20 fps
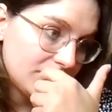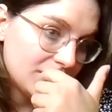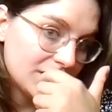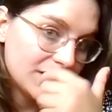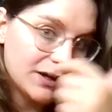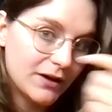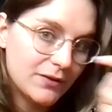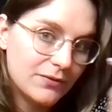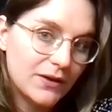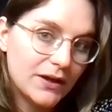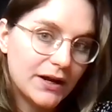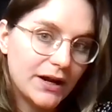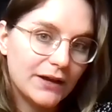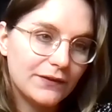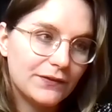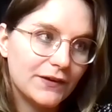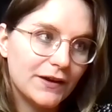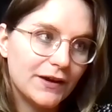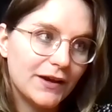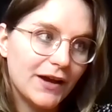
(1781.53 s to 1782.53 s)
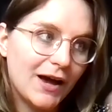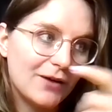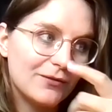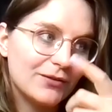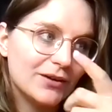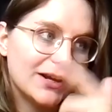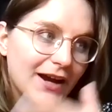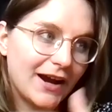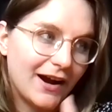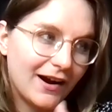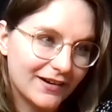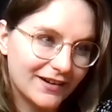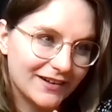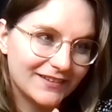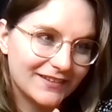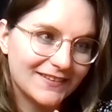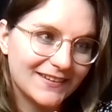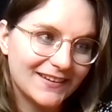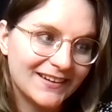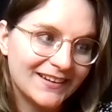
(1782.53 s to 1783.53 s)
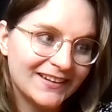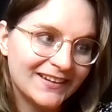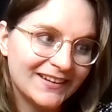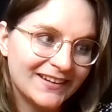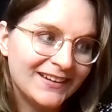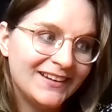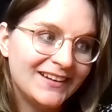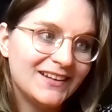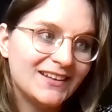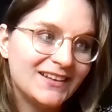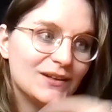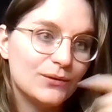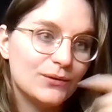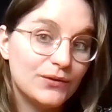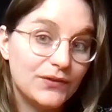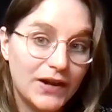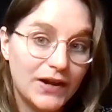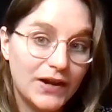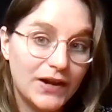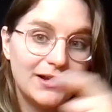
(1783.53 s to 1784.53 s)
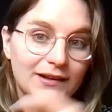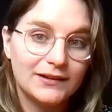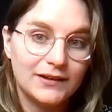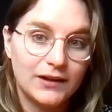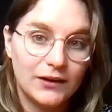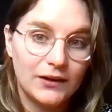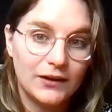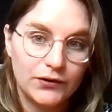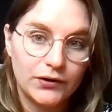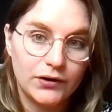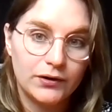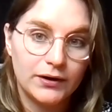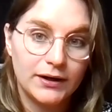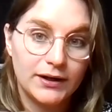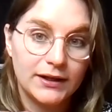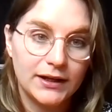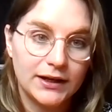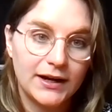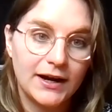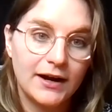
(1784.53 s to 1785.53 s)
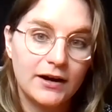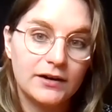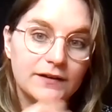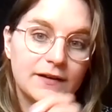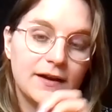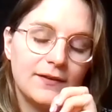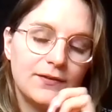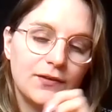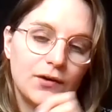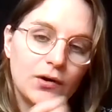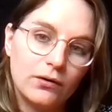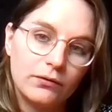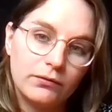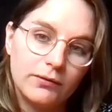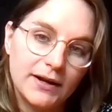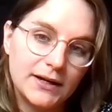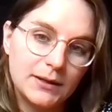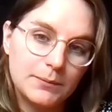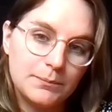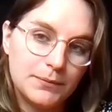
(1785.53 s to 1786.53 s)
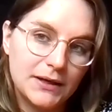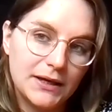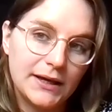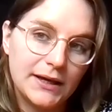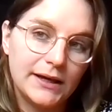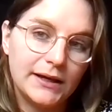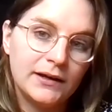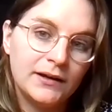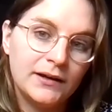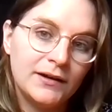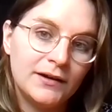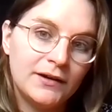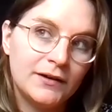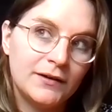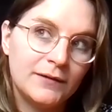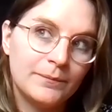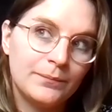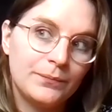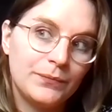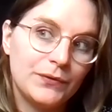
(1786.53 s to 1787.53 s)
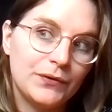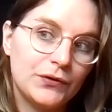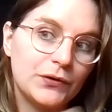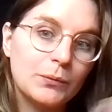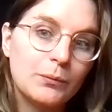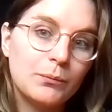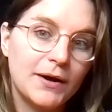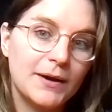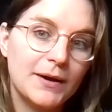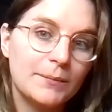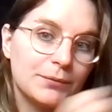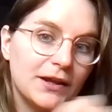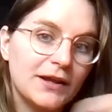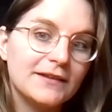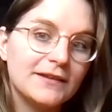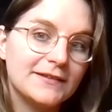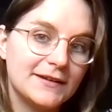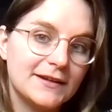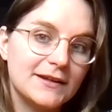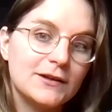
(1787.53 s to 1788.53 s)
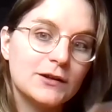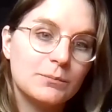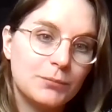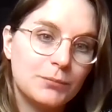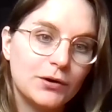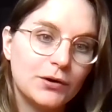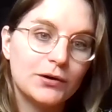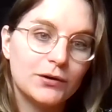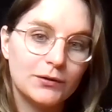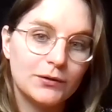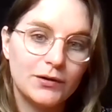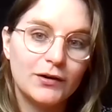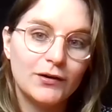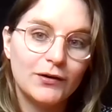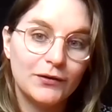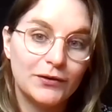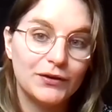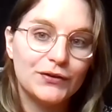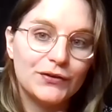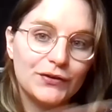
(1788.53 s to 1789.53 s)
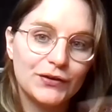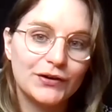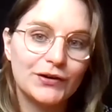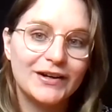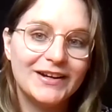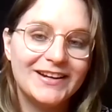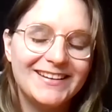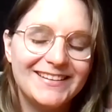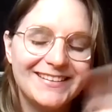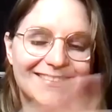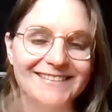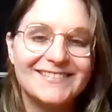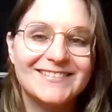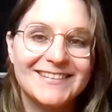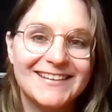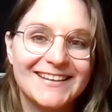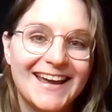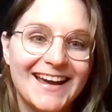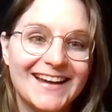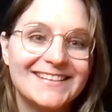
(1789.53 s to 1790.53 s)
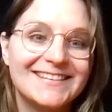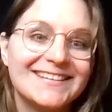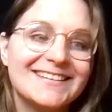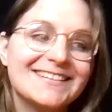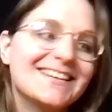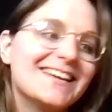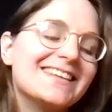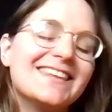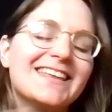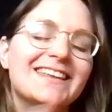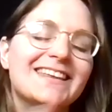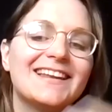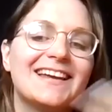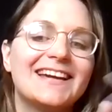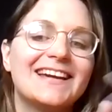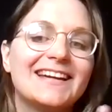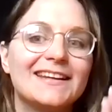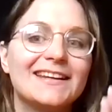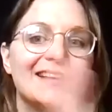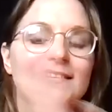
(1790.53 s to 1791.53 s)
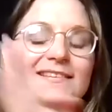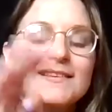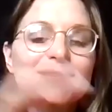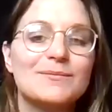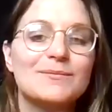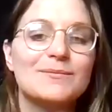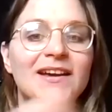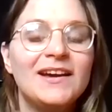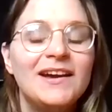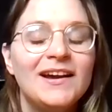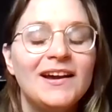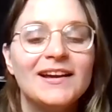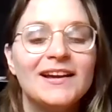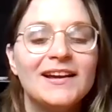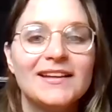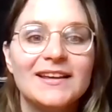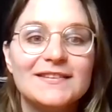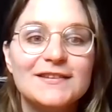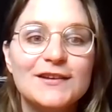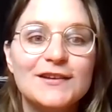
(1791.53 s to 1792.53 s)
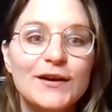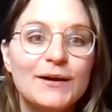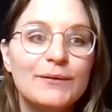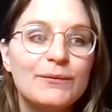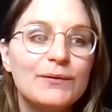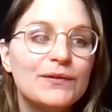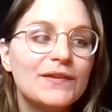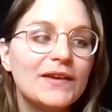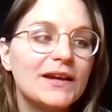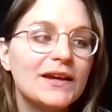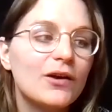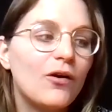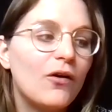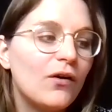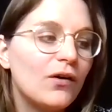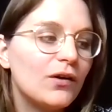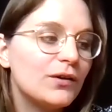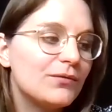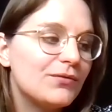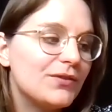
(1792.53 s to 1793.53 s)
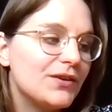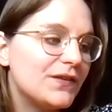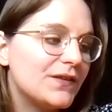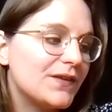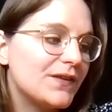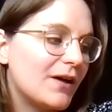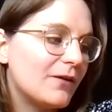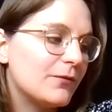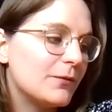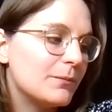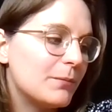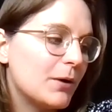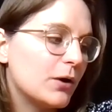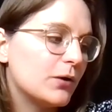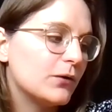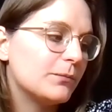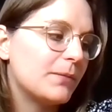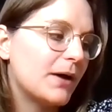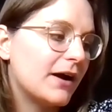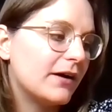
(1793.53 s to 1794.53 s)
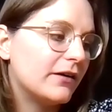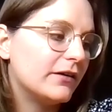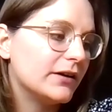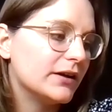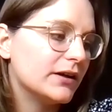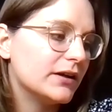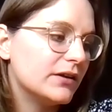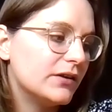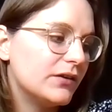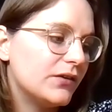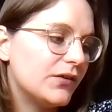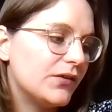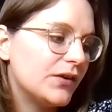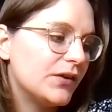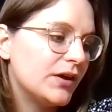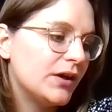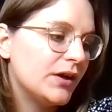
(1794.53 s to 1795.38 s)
and then had to have a character that was telling that story and that character had to already be some way planted in the book and the other stories that were connected and then like connecting them. Yeah, so it was like all of these self-imposed barriers,